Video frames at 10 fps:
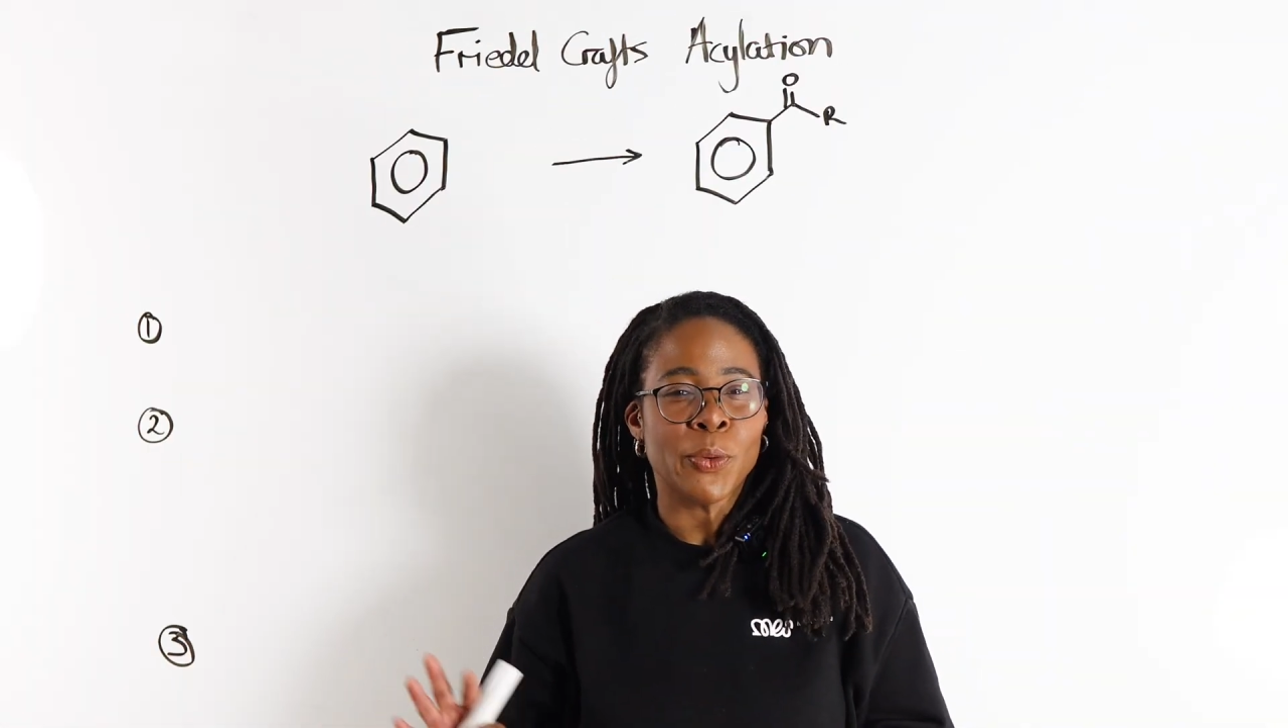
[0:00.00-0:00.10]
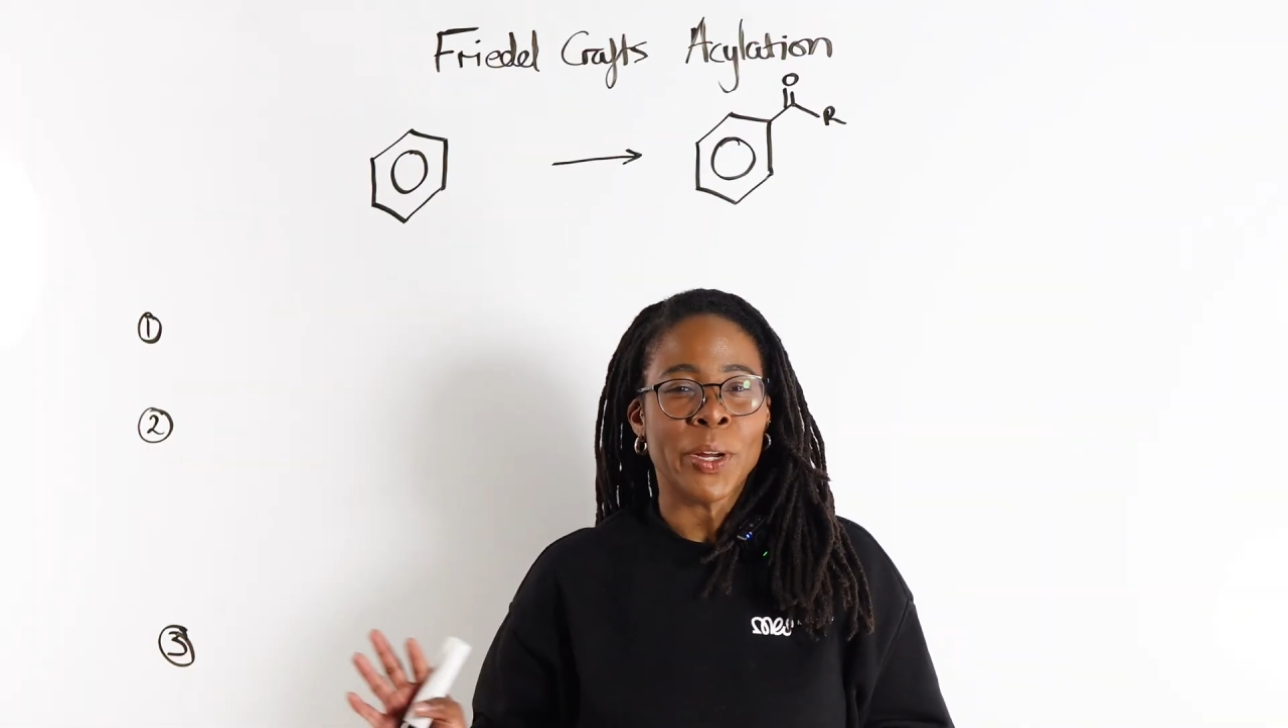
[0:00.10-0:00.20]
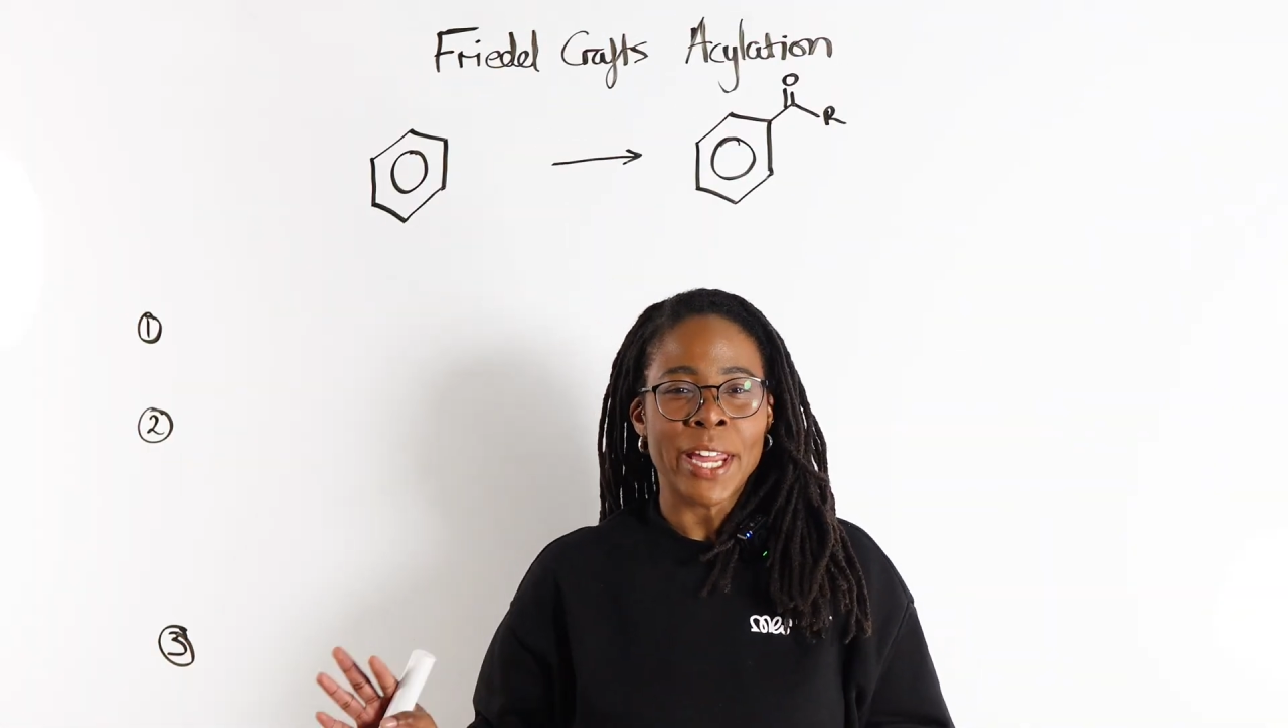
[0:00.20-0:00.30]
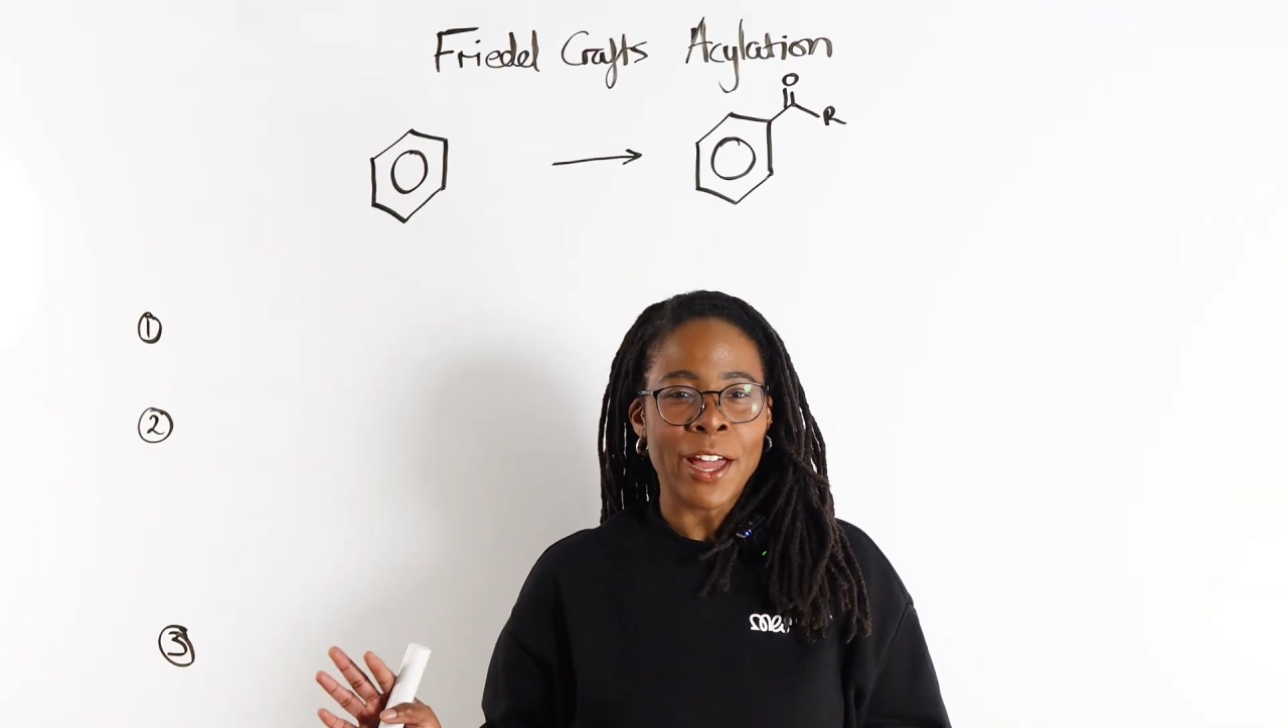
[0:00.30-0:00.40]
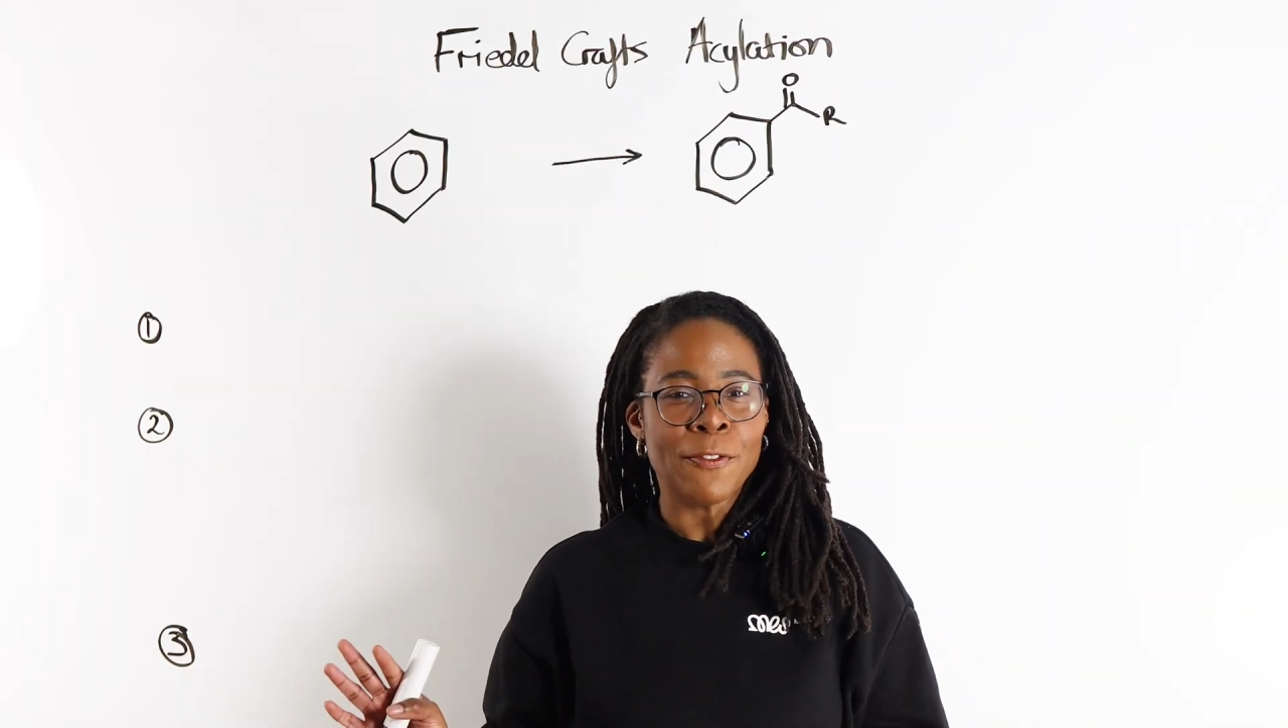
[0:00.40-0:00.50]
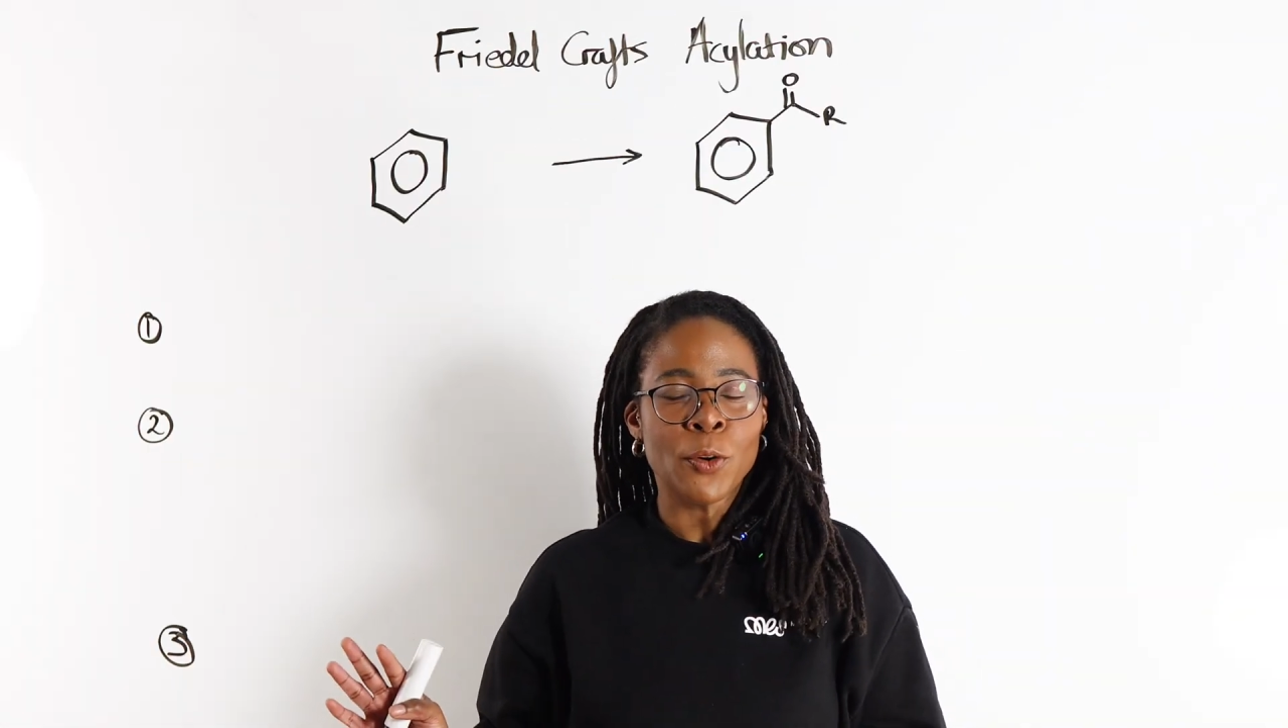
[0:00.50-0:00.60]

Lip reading: whenever